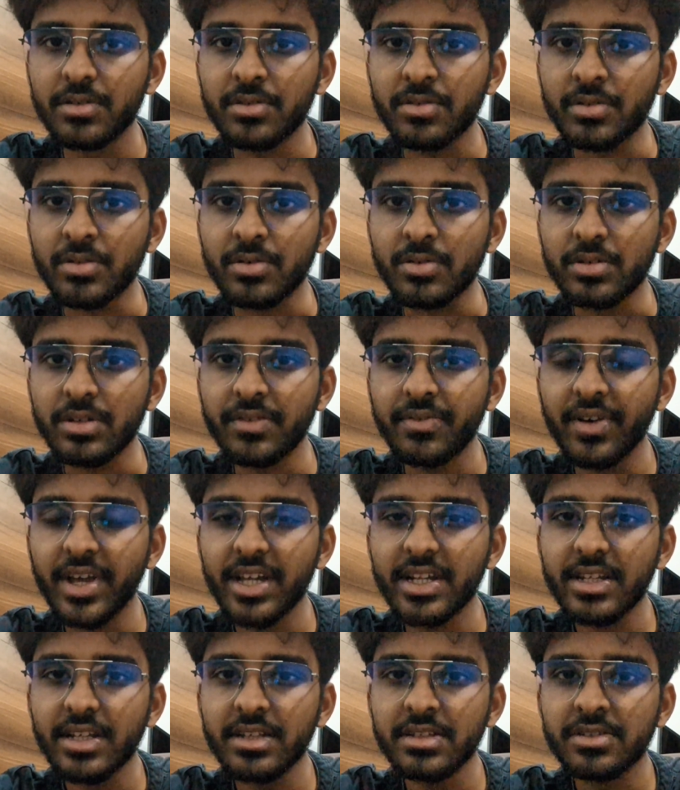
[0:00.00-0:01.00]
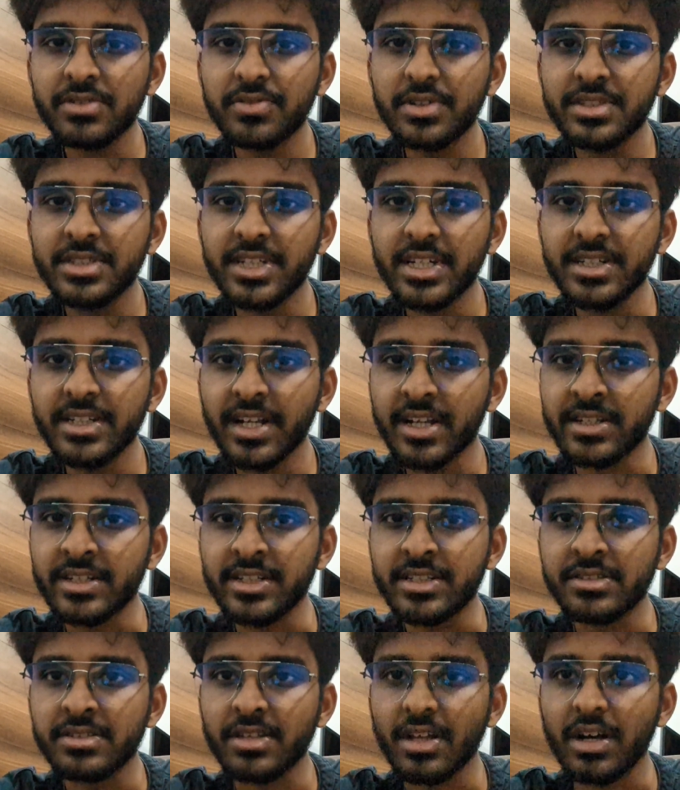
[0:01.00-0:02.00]
So the various switching
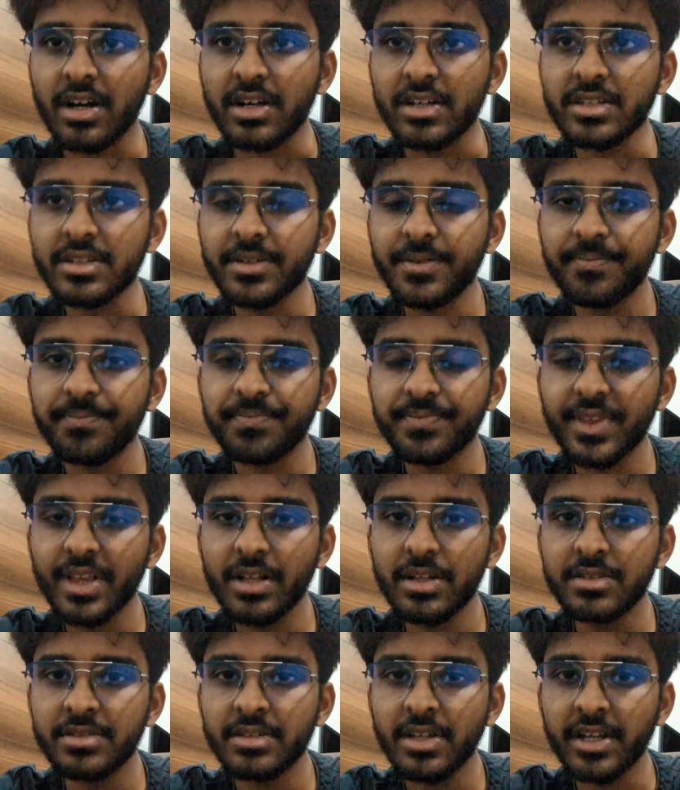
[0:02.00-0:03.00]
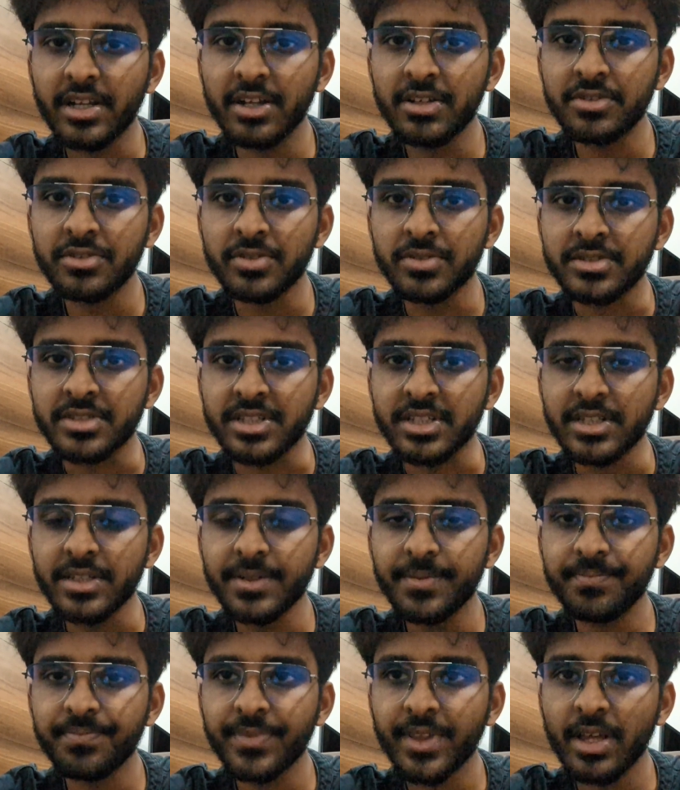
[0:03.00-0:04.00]
techniques are circuit switching,